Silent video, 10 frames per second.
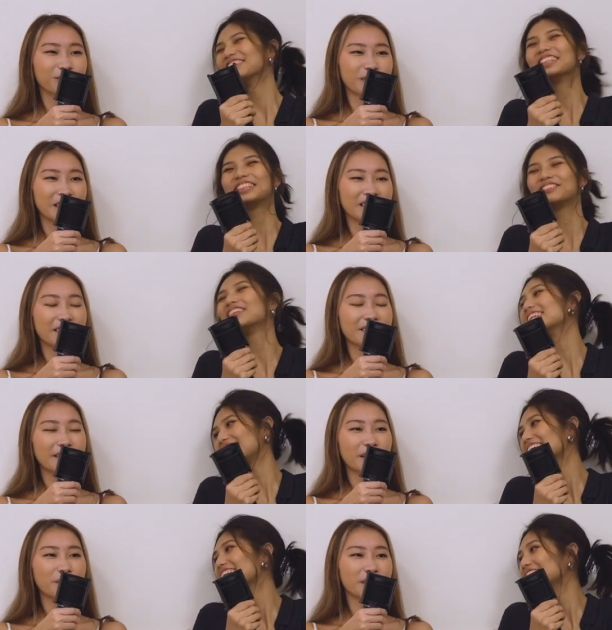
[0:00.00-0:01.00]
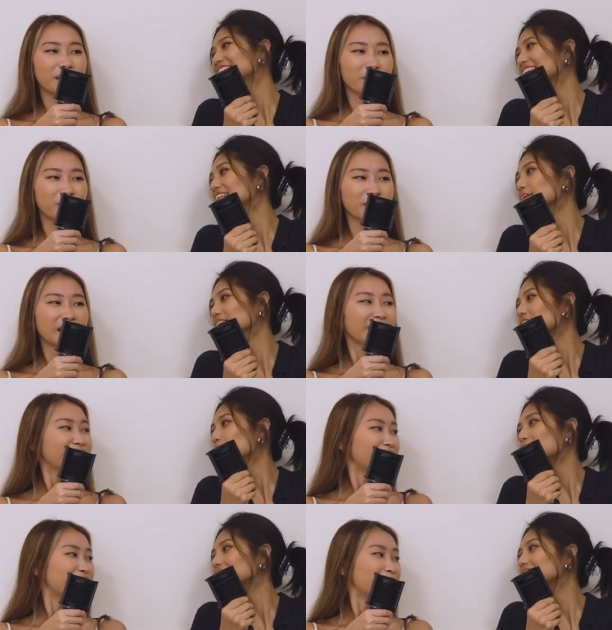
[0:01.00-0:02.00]
Speaker 1: it was stupid. Same, like like you said, the, yeah, the yeah.
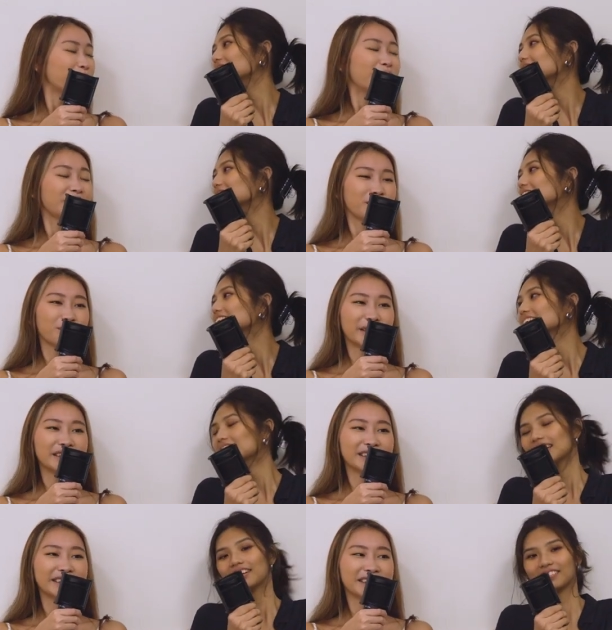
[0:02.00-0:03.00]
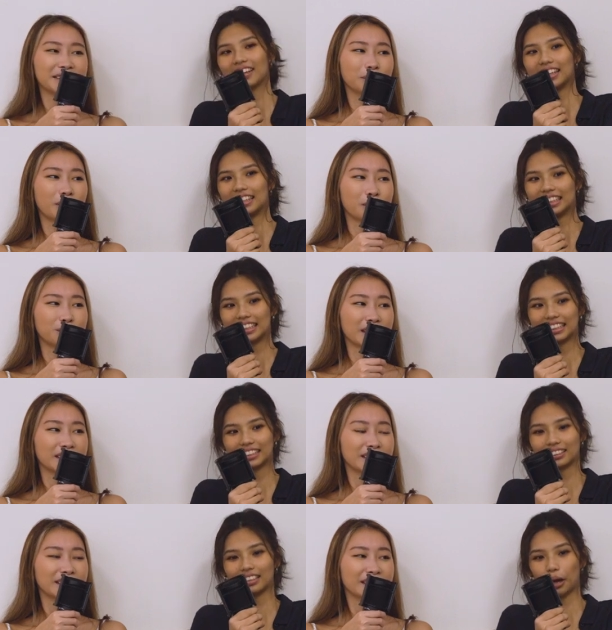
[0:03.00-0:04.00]
petty, petty fights, fights, small
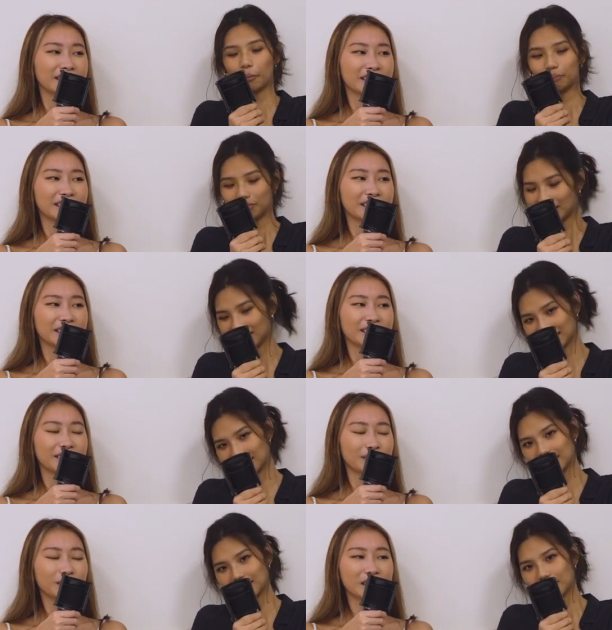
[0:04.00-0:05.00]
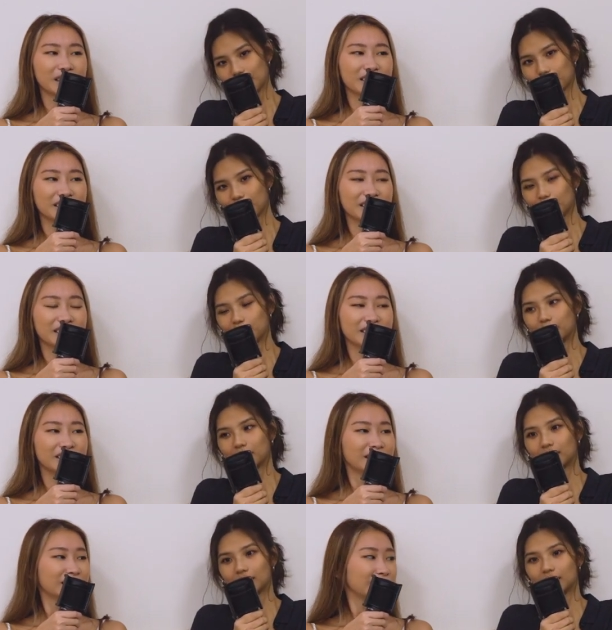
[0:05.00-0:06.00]
fights. Yeah. Okay. But we
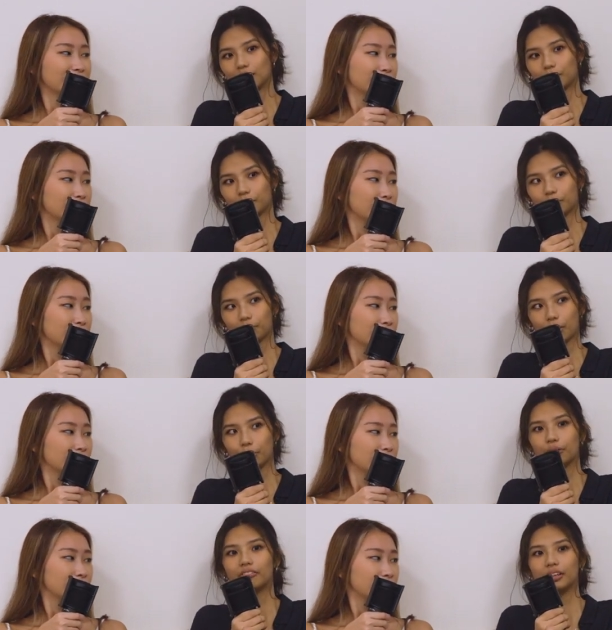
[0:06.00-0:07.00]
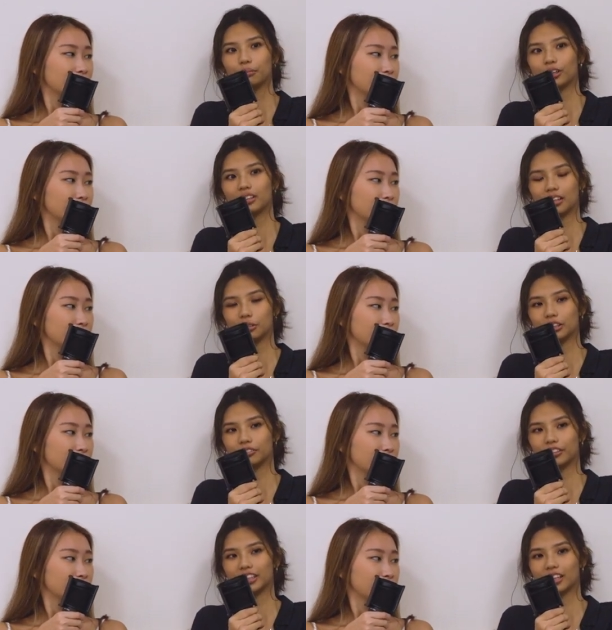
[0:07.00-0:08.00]
were we were very bonded. It was
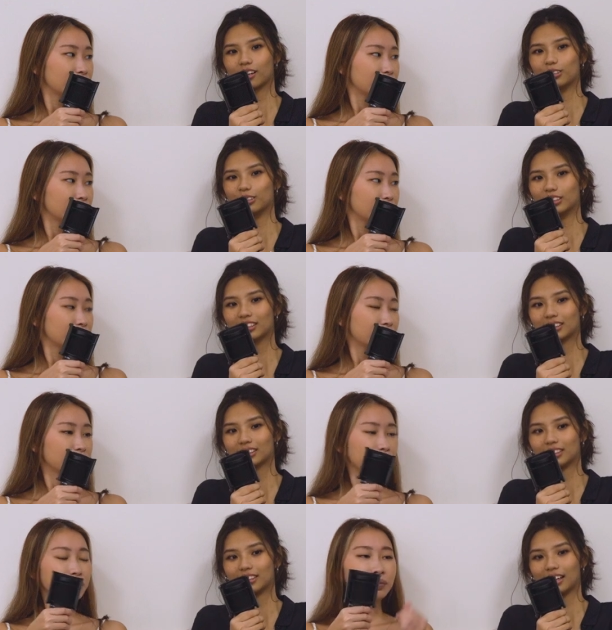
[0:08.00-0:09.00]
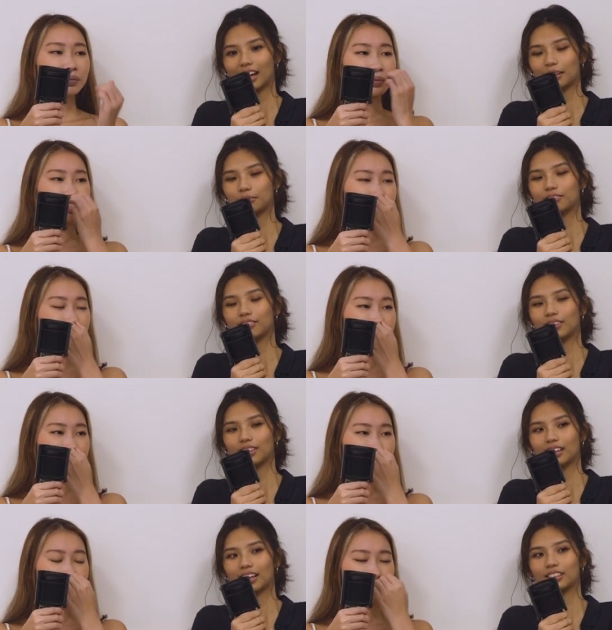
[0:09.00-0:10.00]
very close. Mm. I'm
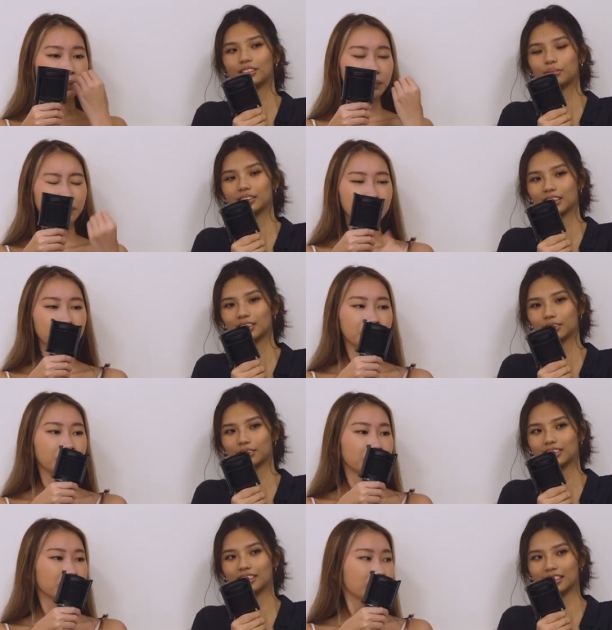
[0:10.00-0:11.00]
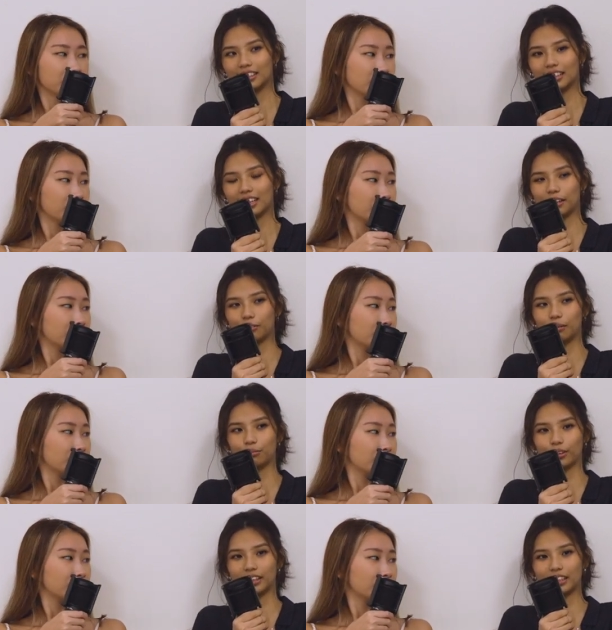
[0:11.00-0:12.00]
hundred percent sure that at one
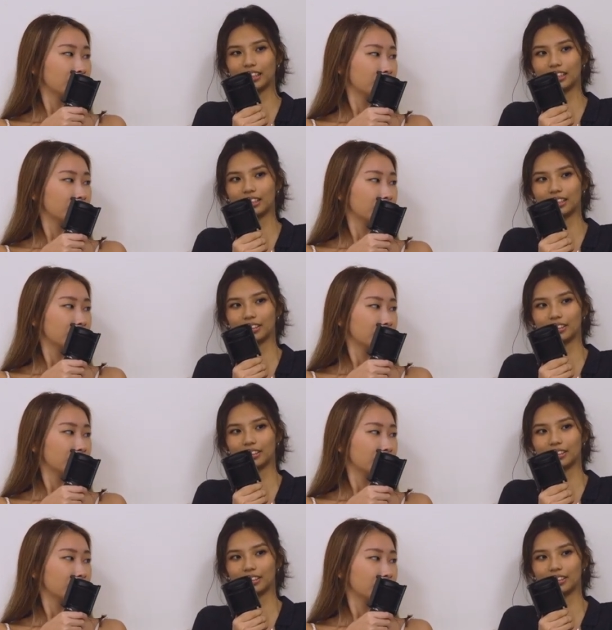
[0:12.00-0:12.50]
point,